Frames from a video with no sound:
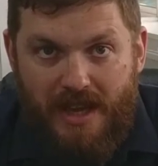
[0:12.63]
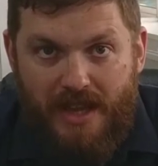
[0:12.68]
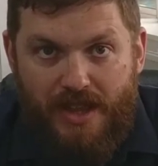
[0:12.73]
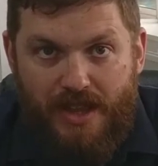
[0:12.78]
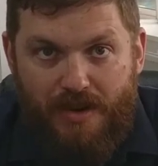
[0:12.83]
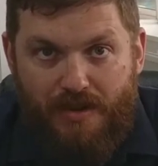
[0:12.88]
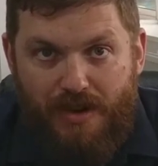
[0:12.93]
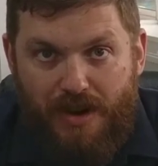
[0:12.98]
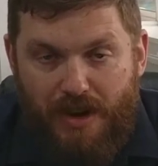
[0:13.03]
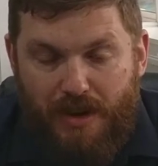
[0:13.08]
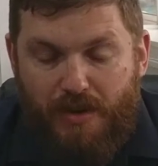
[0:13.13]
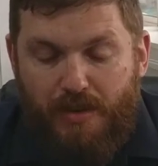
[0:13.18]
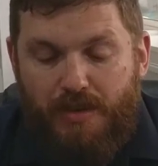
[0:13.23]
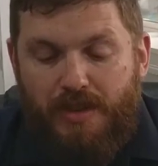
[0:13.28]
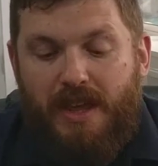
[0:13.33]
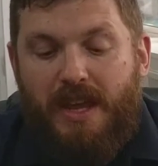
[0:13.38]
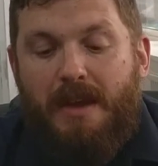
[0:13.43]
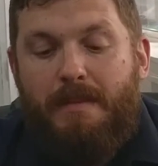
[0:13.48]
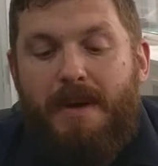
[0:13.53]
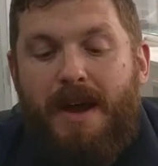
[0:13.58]
The critical
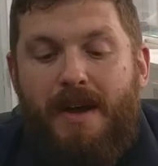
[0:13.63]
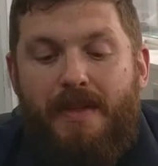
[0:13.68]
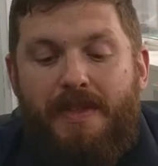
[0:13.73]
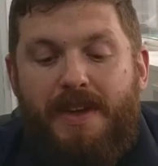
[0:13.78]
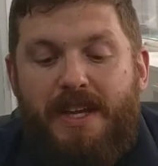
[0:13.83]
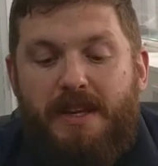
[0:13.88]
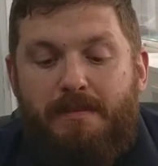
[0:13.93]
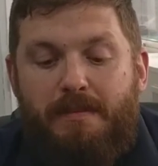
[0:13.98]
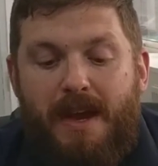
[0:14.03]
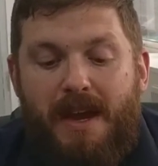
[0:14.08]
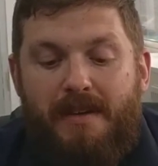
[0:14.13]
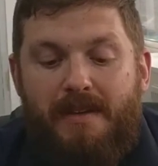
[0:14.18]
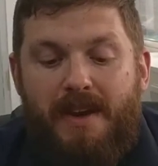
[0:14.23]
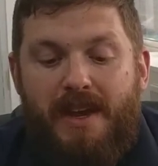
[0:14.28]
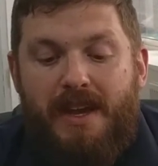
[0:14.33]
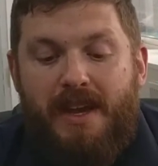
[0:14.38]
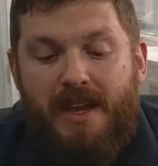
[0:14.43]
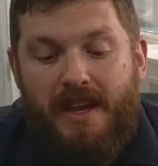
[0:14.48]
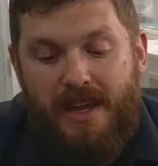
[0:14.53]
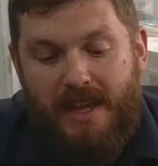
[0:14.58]
thing about this
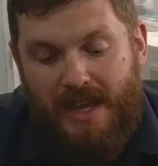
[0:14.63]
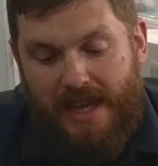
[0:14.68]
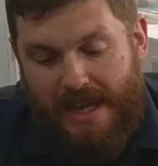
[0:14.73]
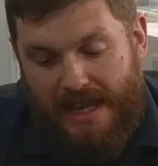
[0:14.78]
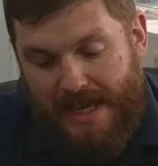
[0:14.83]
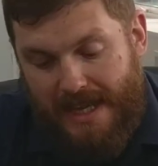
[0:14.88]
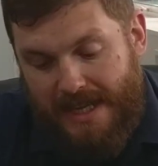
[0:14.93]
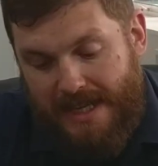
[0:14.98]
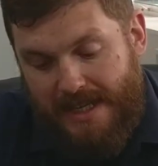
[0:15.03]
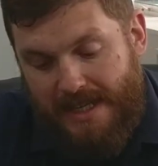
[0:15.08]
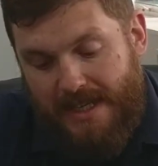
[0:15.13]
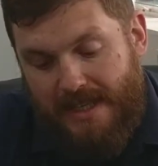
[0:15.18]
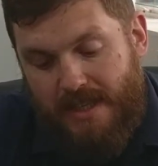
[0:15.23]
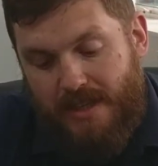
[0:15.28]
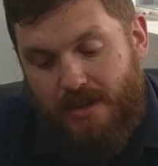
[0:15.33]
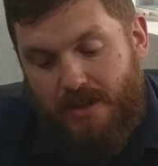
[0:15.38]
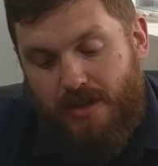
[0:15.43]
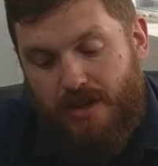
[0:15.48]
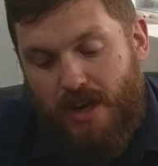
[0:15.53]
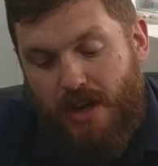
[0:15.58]
bearing is
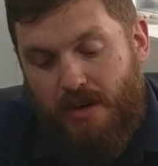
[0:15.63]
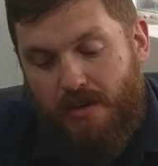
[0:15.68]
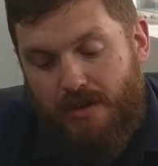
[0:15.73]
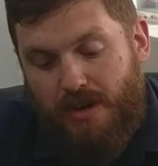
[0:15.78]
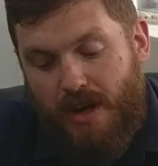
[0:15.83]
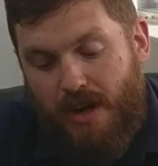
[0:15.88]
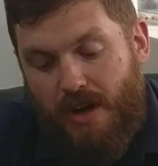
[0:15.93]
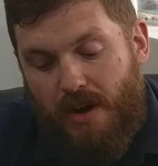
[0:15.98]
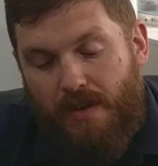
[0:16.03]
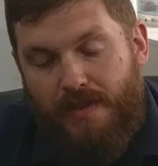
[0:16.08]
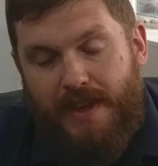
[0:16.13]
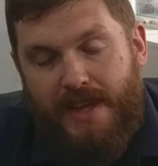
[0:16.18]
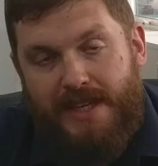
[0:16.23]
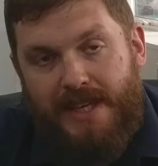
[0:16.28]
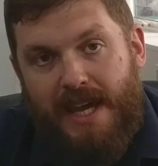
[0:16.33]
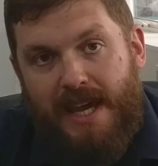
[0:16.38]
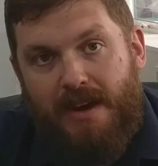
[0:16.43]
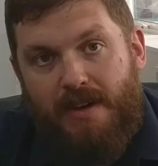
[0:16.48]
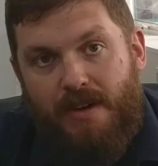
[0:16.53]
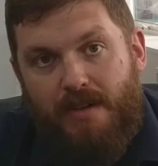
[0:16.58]
the shoulder on this
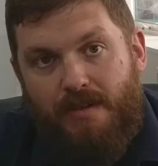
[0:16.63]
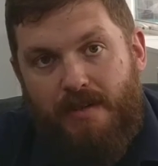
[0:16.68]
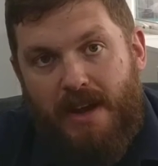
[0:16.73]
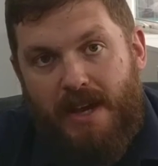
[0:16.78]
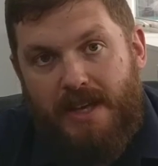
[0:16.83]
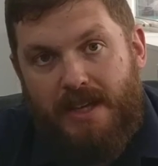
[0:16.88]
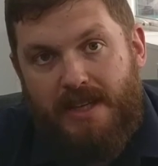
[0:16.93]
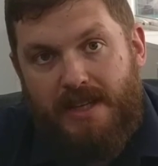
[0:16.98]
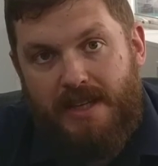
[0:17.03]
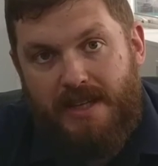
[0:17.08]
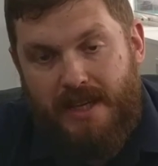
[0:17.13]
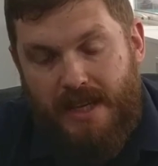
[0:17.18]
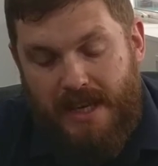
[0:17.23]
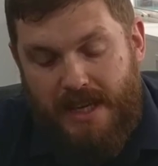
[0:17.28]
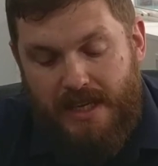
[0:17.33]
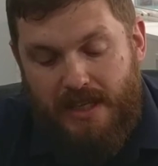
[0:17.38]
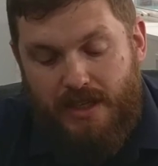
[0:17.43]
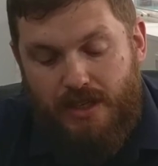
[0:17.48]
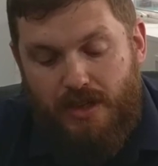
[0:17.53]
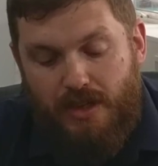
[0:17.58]
outer race
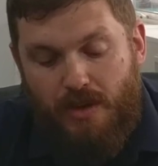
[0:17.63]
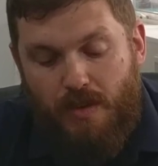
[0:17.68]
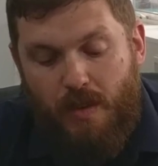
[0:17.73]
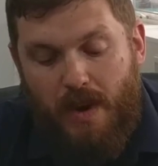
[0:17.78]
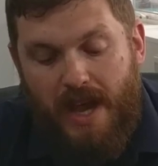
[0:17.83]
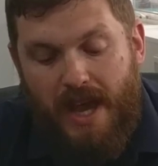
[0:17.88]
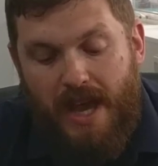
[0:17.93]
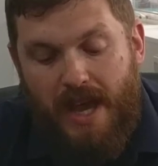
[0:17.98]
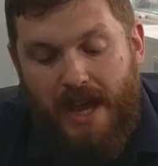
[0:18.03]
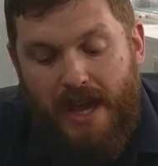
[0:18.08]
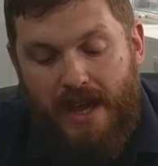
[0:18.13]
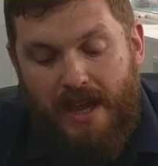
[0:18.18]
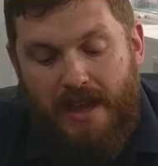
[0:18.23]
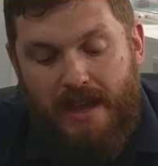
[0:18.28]
is square.